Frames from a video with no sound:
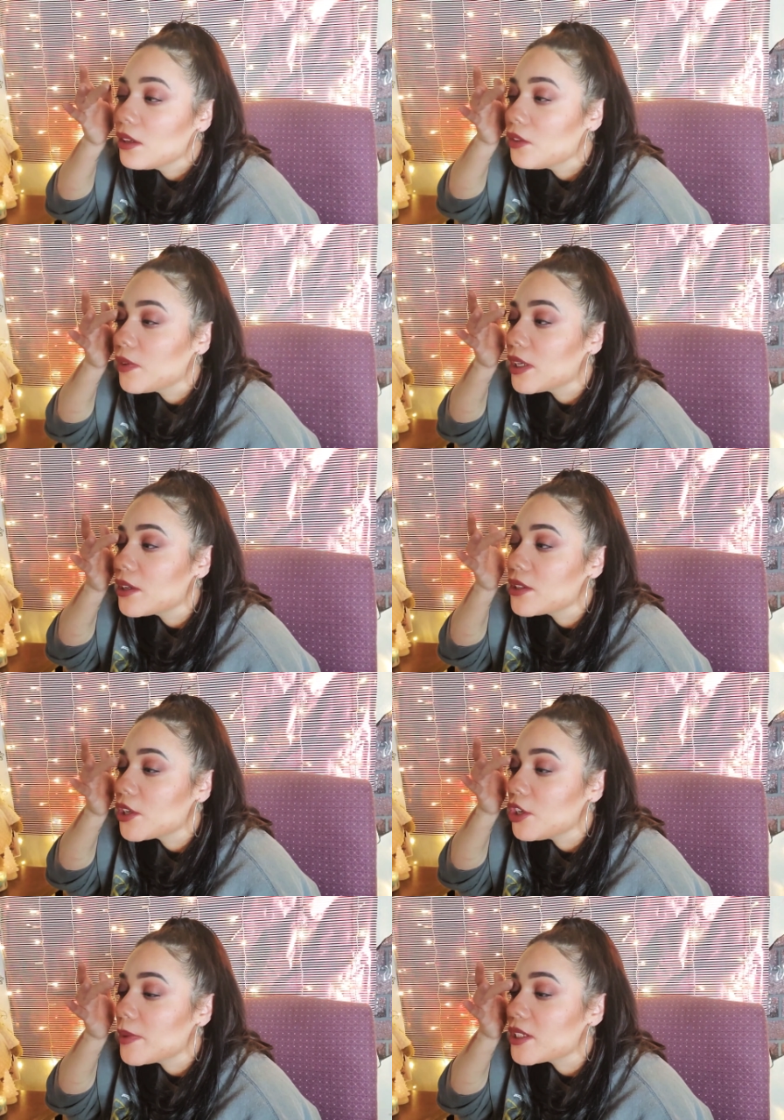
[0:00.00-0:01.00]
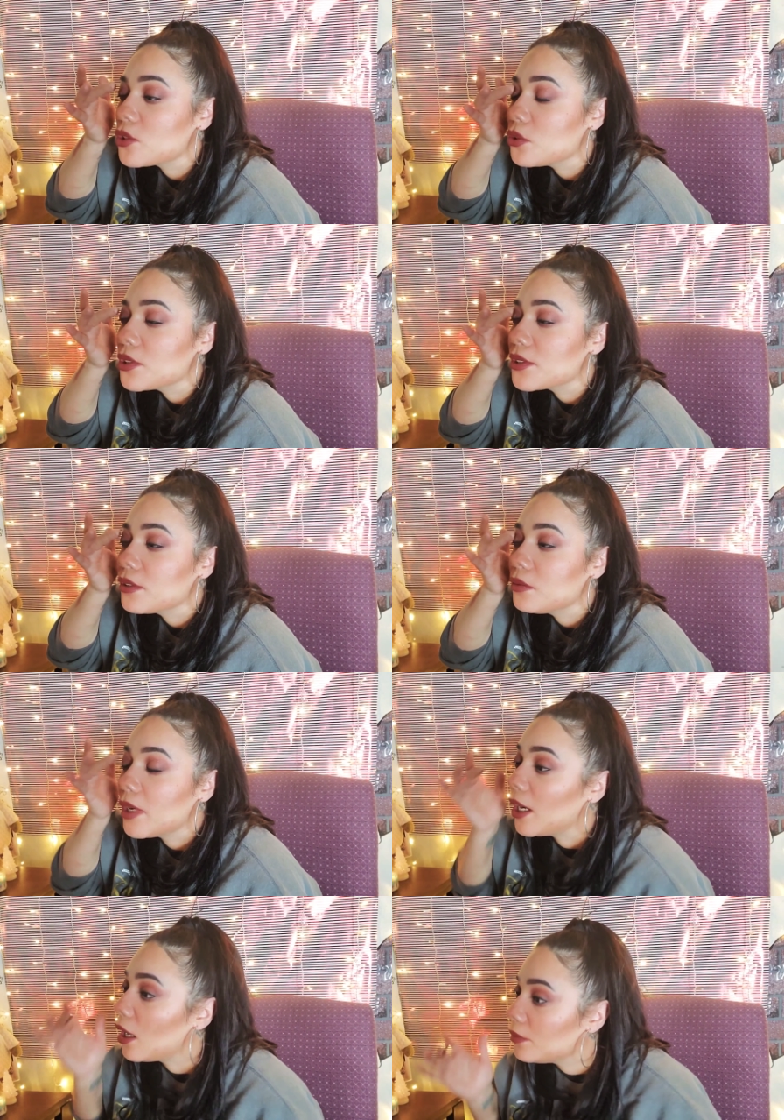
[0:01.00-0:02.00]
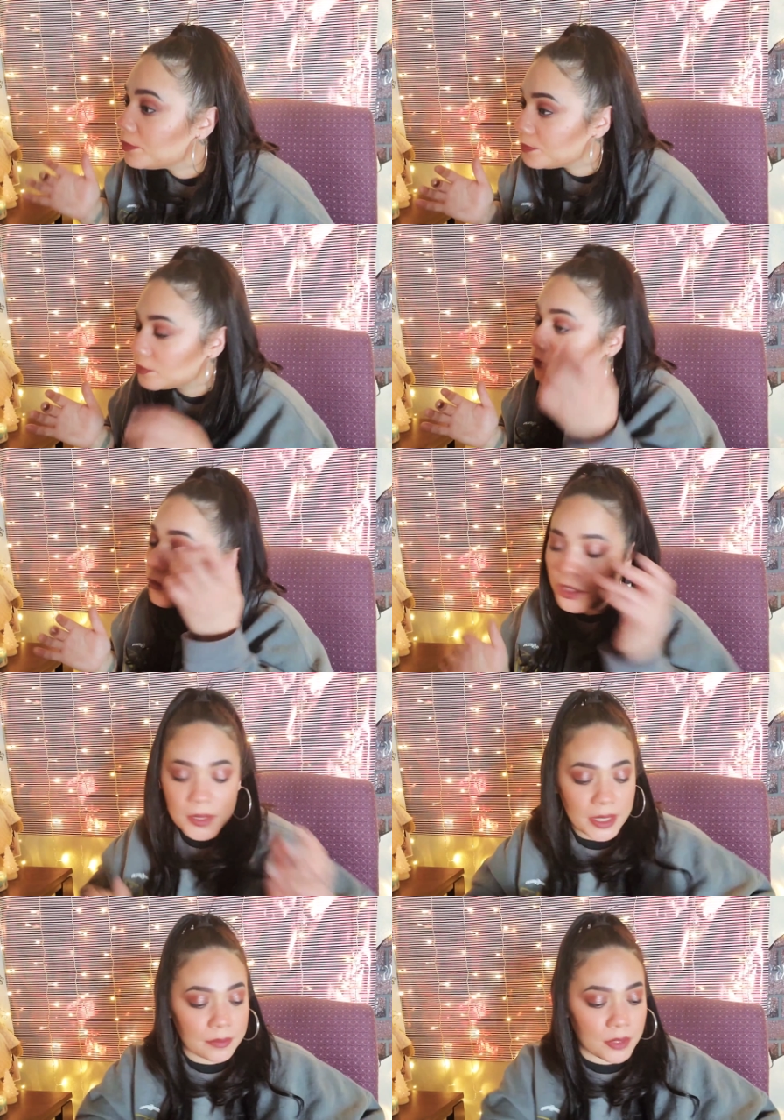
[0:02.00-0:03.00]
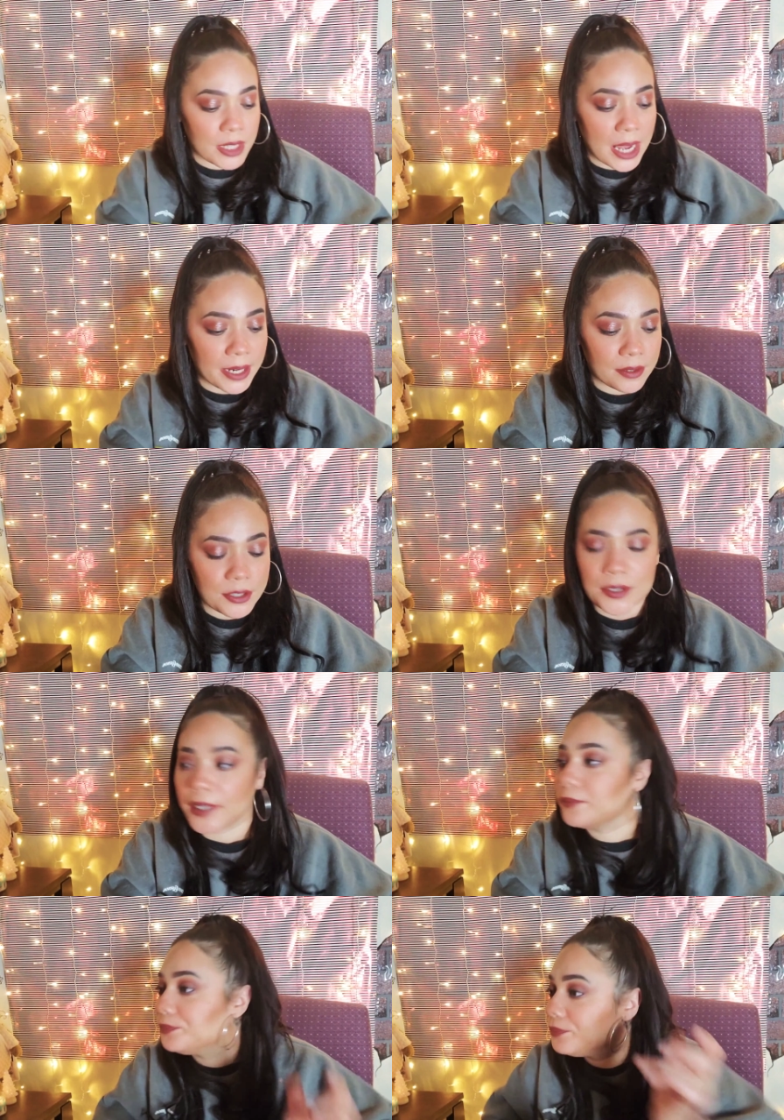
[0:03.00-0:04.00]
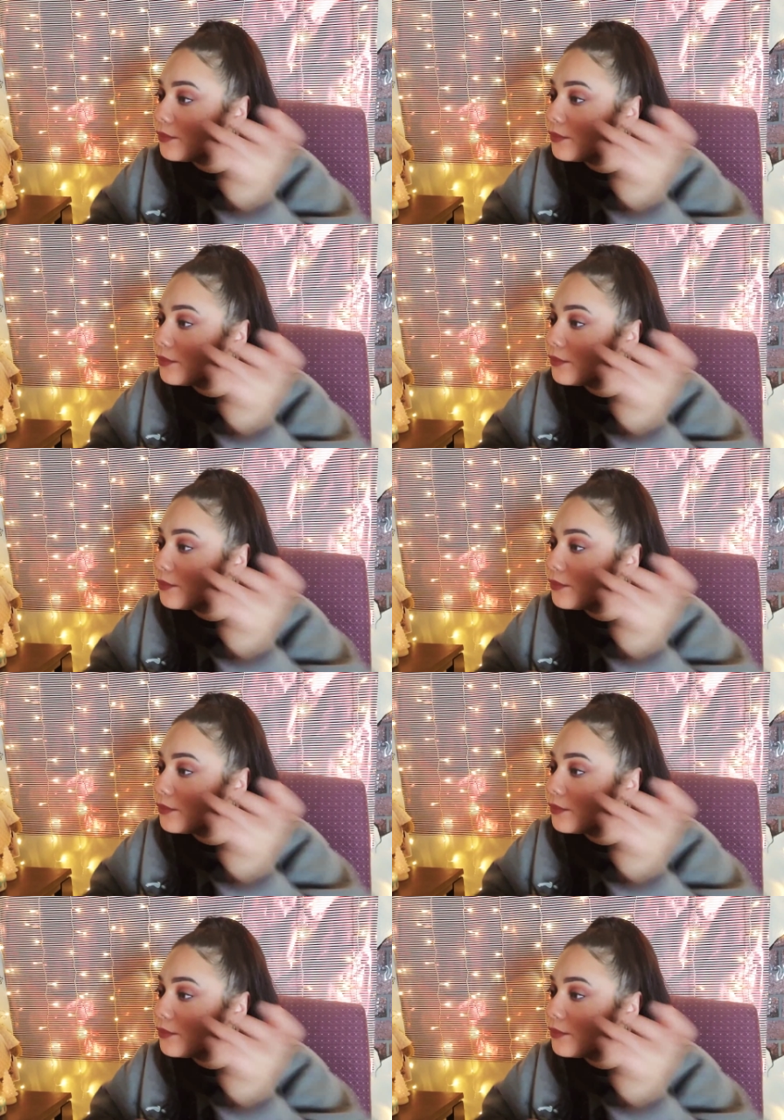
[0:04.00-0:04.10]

your fingers are your best tools. Why not? Use it. You got it, use it.